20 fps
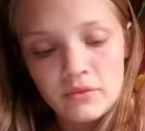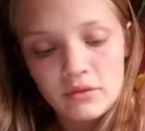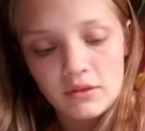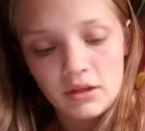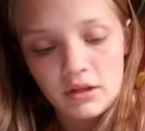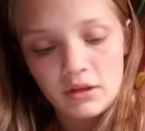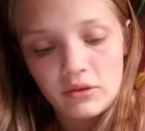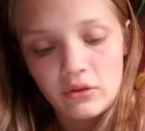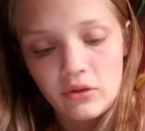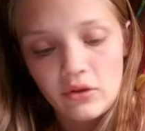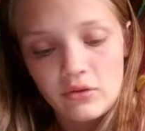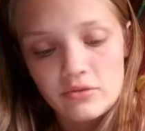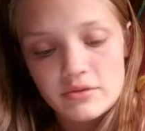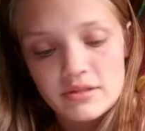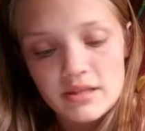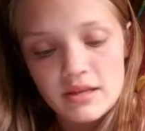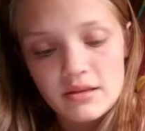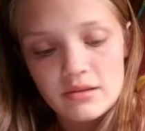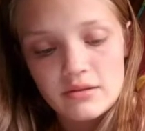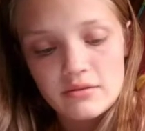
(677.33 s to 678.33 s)
their clothes.
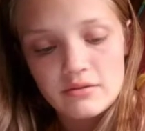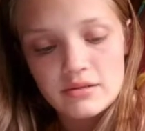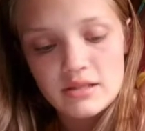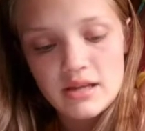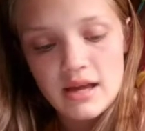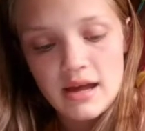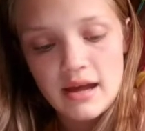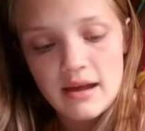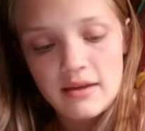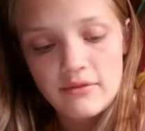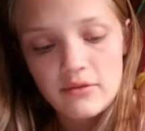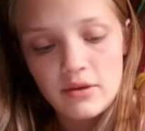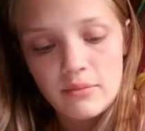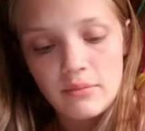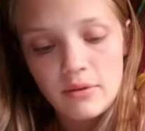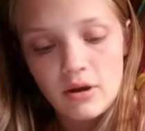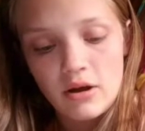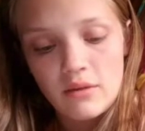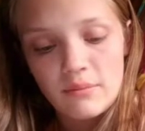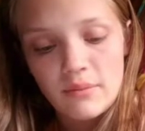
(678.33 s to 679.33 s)
They used to have a
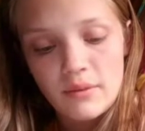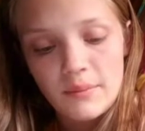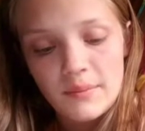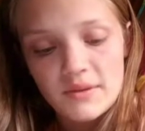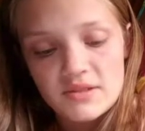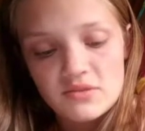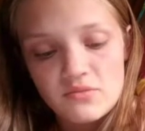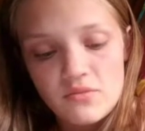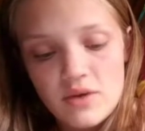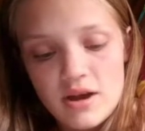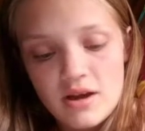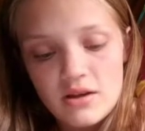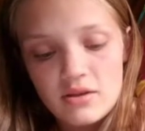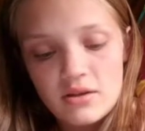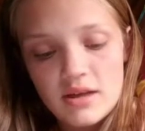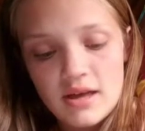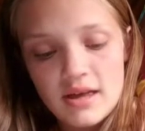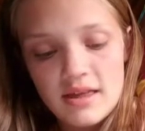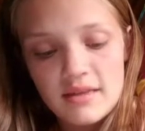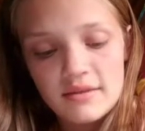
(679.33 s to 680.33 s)
pop up as
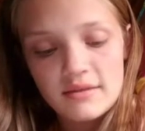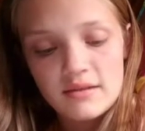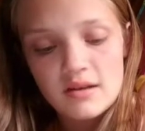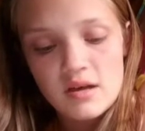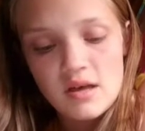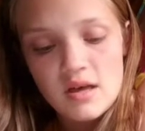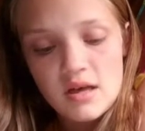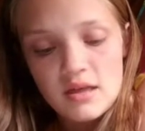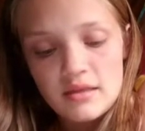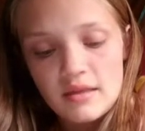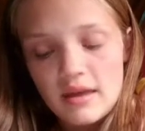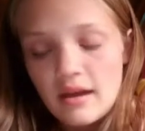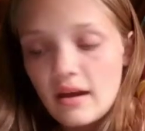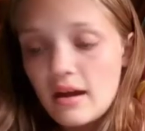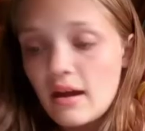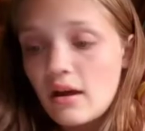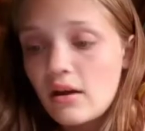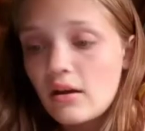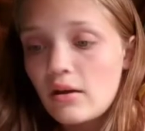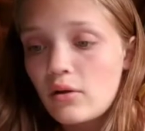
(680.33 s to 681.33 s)
well, and they
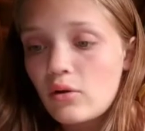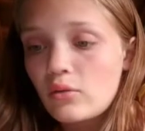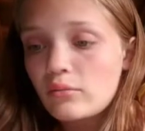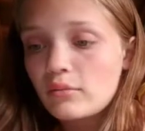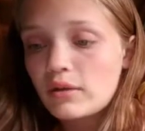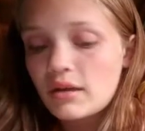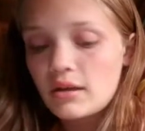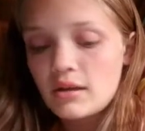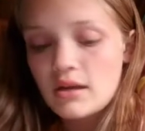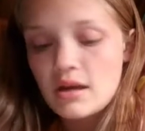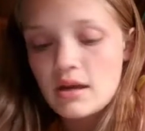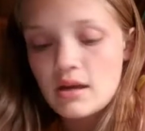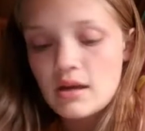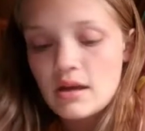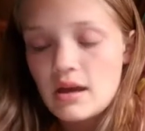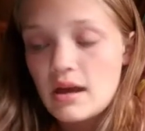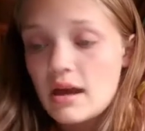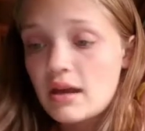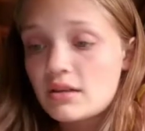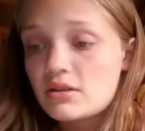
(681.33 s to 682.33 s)
only
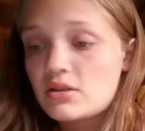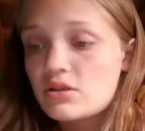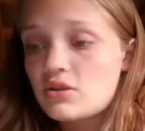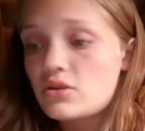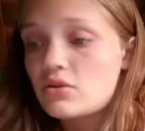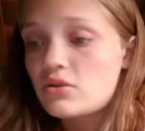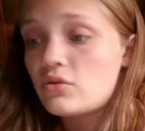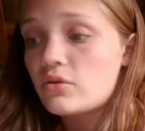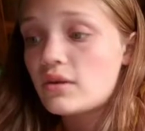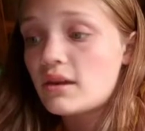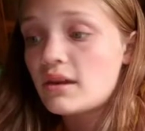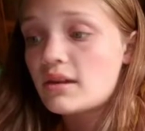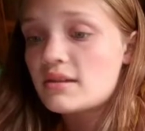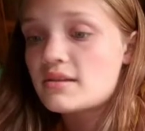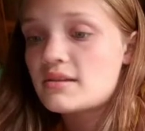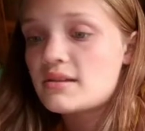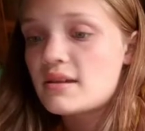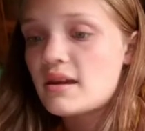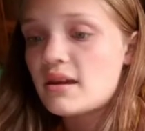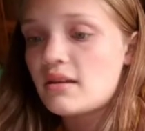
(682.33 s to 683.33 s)
had two
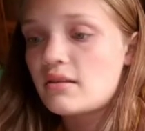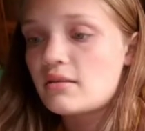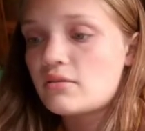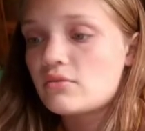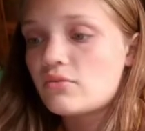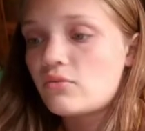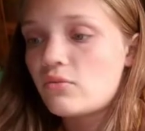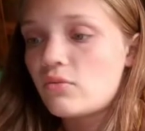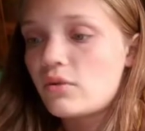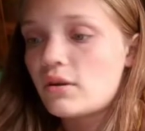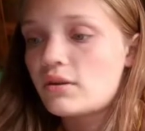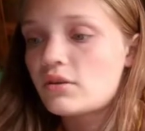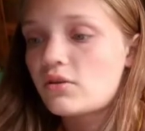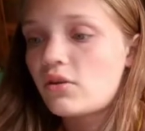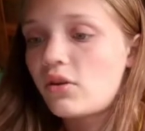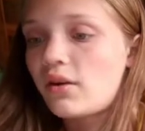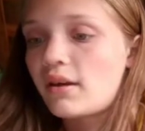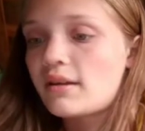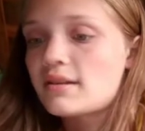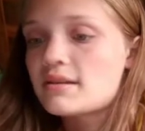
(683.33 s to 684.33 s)
kids and one
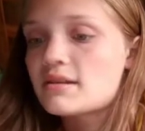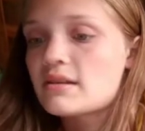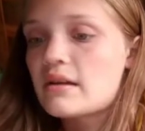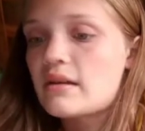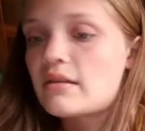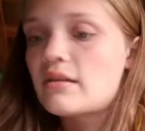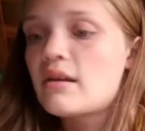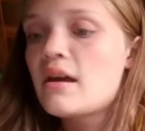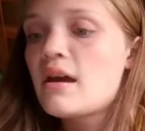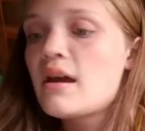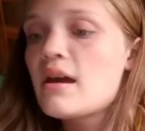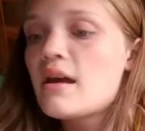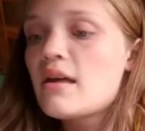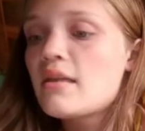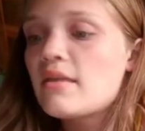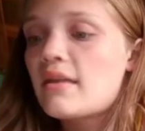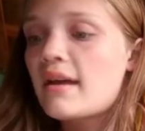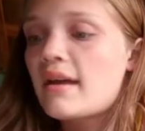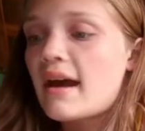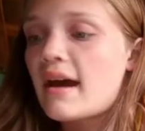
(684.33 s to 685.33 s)
grandson.
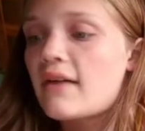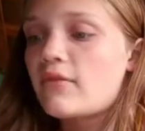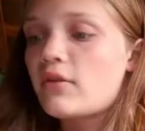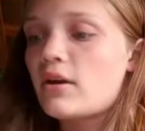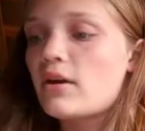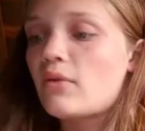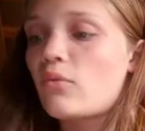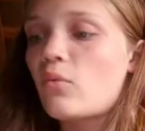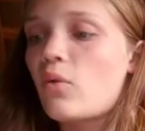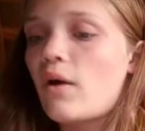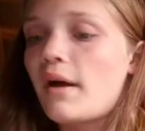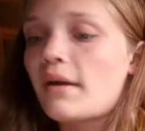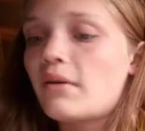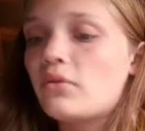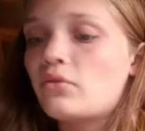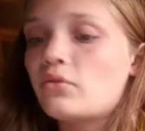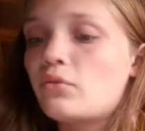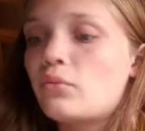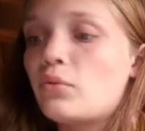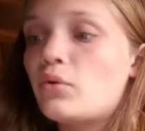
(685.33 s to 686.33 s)
They have a
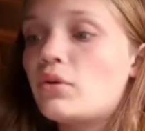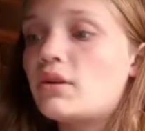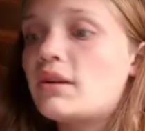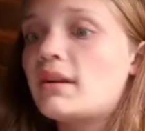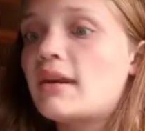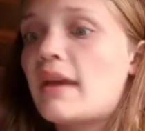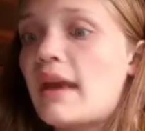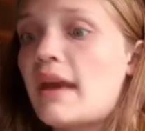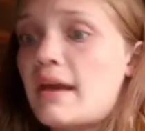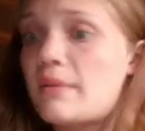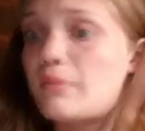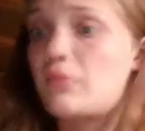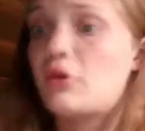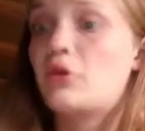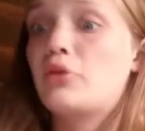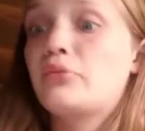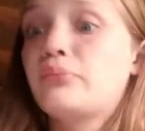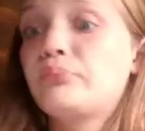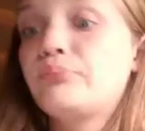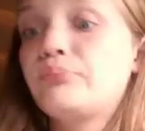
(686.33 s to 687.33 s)
wildwood
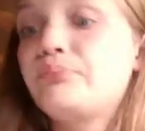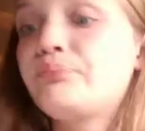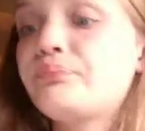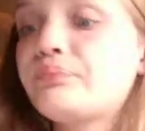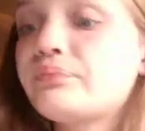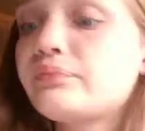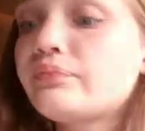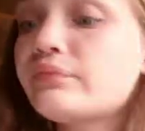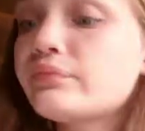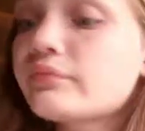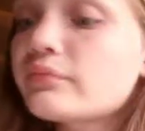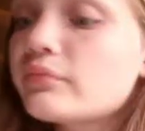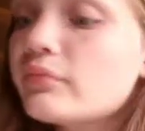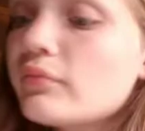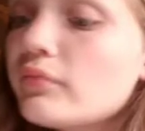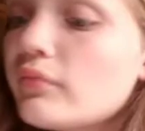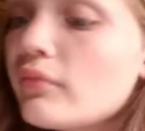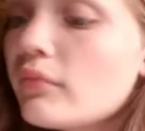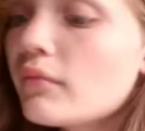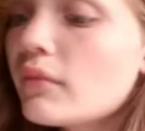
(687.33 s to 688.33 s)
camper.
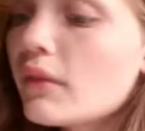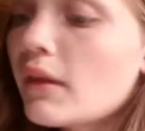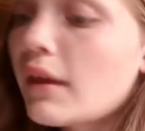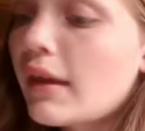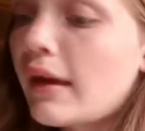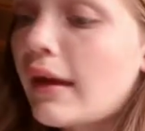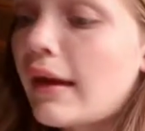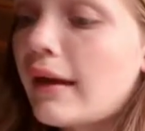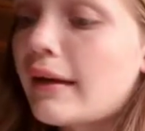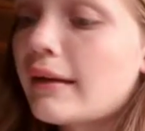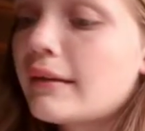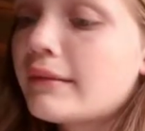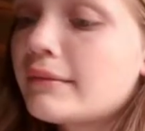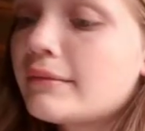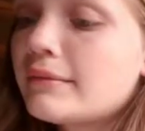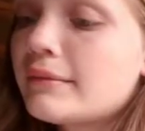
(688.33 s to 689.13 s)
Okay.